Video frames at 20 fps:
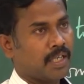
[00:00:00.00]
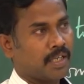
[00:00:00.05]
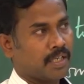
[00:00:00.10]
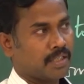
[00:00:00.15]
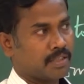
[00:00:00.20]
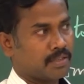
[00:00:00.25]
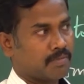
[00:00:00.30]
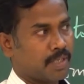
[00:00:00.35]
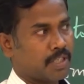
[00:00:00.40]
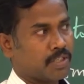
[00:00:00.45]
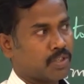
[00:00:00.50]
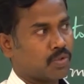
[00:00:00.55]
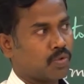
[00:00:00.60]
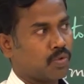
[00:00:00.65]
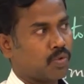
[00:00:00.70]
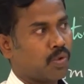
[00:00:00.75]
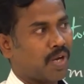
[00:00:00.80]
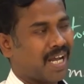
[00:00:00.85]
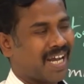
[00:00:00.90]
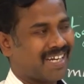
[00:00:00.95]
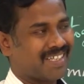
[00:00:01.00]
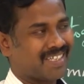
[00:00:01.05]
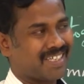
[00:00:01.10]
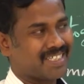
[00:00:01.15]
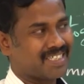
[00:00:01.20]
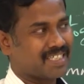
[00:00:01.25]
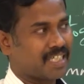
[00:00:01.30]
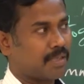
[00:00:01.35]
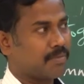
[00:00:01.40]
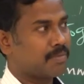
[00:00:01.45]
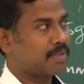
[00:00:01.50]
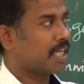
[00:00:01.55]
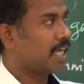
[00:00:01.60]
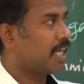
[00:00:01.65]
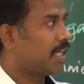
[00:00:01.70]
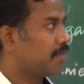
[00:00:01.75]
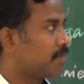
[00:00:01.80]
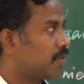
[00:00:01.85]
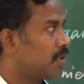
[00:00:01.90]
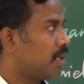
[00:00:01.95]
is mature at the same
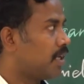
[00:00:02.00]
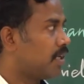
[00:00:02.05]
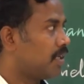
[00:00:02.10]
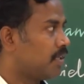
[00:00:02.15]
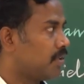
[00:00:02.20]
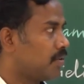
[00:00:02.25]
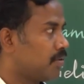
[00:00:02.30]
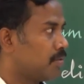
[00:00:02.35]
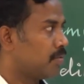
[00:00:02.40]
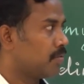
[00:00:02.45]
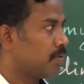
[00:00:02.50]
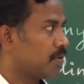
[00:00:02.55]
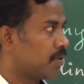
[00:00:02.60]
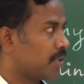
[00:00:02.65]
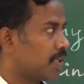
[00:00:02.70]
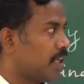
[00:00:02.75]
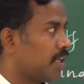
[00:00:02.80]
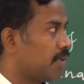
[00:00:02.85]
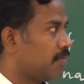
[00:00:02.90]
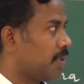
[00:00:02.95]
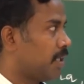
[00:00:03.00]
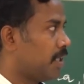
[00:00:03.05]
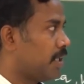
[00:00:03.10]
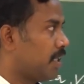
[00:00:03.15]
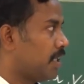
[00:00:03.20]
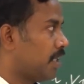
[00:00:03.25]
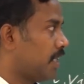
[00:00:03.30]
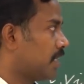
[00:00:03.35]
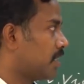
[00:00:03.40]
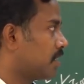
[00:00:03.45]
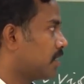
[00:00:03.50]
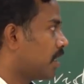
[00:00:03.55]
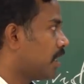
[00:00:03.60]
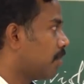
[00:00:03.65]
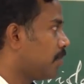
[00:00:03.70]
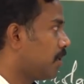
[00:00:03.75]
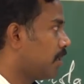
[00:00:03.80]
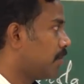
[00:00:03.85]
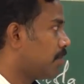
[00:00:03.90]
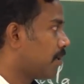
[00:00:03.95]
time, called homogamy.
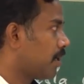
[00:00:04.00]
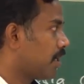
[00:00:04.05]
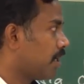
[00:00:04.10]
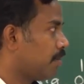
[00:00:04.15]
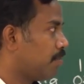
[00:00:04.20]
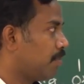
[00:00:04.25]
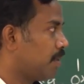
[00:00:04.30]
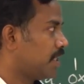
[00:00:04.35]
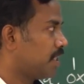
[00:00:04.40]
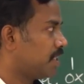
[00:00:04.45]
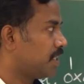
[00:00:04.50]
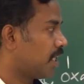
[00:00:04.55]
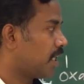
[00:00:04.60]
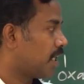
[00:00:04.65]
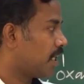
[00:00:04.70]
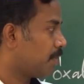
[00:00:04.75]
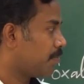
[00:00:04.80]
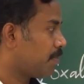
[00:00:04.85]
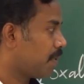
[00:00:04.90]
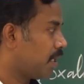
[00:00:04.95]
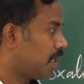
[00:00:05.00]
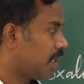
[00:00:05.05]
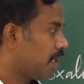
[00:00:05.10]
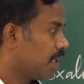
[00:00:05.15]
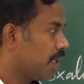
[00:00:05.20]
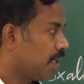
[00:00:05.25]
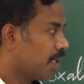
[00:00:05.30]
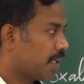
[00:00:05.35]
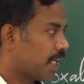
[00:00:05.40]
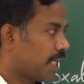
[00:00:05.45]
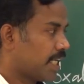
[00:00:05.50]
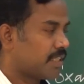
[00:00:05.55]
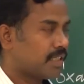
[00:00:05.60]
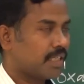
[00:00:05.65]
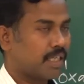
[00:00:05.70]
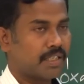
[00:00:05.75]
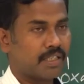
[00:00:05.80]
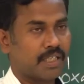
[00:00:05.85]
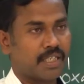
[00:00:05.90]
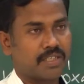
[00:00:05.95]
Example, Mirabilis jalapa,
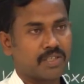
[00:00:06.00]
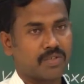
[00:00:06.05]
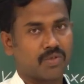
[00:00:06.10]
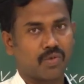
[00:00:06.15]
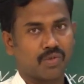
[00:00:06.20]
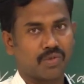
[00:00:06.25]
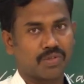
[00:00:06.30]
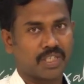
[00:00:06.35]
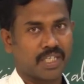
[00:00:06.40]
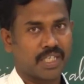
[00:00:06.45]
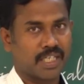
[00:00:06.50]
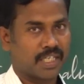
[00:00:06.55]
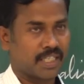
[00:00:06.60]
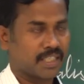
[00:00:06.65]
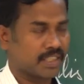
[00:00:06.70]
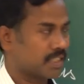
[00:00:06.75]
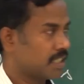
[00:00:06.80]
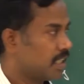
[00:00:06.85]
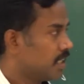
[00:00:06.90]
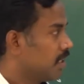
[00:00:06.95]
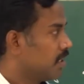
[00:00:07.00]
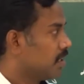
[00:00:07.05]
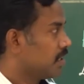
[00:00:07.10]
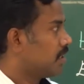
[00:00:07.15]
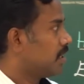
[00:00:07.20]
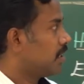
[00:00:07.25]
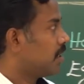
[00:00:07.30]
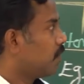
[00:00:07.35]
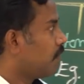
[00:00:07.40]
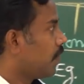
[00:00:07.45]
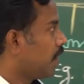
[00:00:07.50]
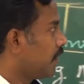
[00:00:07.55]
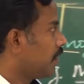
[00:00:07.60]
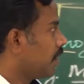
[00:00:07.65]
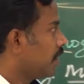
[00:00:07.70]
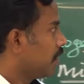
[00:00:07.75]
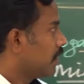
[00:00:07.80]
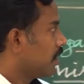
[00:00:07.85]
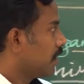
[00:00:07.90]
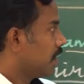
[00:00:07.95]
Cathranthes roses. Third one,
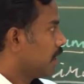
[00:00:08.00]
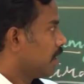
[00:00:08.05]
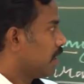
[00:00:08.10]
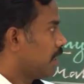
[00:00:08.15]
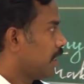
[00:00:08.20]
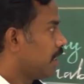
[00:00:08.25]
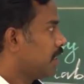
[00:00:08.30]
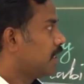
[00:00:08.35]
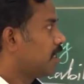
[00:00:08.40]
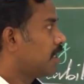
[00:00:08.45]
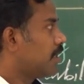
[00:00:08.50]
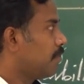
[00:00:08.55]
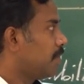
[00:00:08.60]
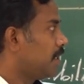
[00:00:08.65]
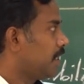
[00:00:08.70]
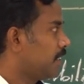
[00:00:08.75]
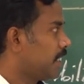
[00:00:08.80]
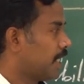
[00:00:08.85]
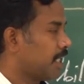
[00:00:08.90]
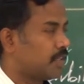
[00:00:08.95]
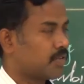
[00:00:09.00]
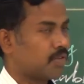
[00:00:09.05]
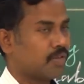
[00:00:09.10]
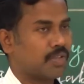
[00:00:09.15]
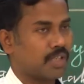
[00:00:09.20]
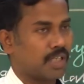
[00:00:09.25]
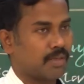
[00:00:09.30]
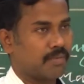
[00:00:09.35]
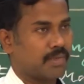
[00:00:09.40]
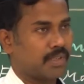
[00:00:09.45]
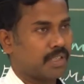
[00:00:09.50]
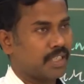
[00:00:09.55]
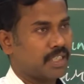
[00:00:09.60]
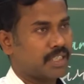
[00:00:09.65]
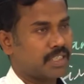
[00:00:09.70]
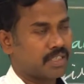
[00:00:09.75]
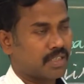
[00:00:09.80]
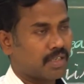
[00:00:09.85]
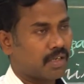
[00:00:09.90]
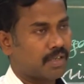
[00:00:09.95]
incomplete dichogamy, that
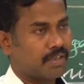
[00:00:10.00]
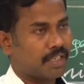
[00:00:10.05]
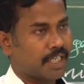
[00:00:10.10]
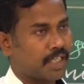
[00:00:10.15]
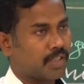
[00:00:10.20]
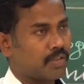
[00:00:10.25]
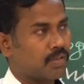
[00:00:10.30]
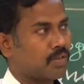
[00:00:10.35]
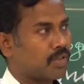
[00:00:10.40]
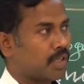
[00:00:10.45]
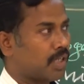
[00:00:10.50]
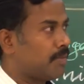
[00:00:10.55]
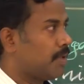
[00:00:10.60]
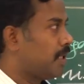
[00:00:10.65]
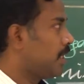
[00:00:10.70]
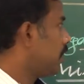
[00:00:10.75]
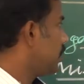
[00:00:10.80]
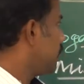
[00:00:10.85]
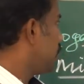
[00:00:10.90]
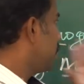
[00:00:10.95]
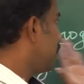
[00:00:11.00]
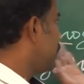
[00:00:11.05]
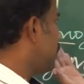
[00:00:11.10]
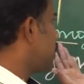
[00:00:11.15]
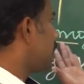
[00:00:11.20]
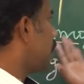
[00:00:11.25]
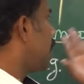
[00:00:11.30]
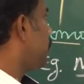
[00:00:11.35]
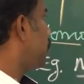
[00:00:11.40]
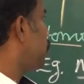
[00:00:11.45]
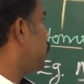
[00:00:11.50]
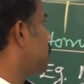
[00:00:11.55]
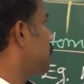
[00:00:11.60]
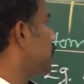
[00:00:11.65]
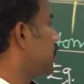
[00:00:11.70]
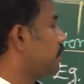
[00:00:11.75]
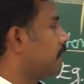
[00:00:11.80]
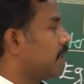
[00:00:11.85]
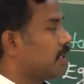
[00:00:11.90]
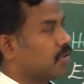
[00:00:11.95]
is called dichogamy. This is the
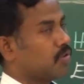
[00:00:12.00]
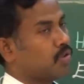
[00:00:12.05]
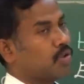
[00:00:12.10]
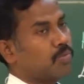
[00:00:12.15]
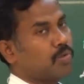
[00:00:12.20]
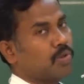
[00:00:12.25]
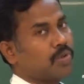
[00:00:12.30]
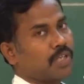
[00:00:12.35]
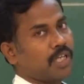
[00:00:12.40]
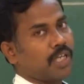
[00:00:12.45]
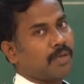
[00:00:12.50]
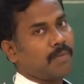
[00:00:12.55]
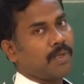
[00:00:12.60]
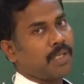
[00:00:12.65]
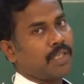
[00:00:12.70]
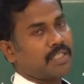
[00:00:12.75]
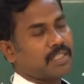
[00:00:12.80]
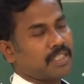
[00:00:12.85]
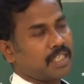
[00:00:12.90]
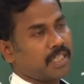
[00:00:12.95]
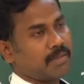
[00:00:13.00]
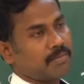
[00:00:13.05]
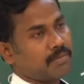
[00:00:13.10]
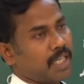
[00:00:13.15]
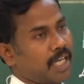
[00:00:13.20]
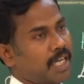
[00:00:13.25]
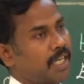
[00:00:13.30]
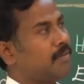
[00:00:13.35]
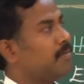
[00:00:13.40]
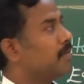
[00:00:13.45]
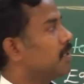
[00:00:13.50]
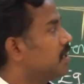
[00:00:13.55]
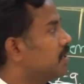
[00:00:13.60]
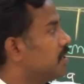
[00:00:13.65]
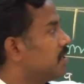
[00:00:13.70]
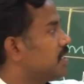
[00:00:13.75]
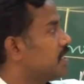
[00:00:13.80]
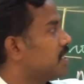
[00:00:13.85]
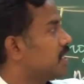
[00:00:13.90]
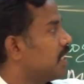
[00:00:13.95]
opposite way. Homogamy, same time,
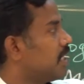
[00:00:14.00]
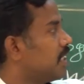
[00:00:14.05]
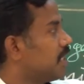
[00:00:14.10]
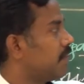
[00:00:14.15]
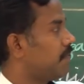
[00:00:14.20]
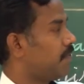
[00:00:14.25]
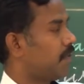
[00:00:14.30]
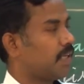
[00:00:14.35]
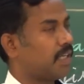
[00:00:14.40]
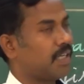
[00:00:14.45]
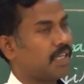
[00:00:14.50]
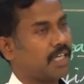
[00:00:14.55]
this is the different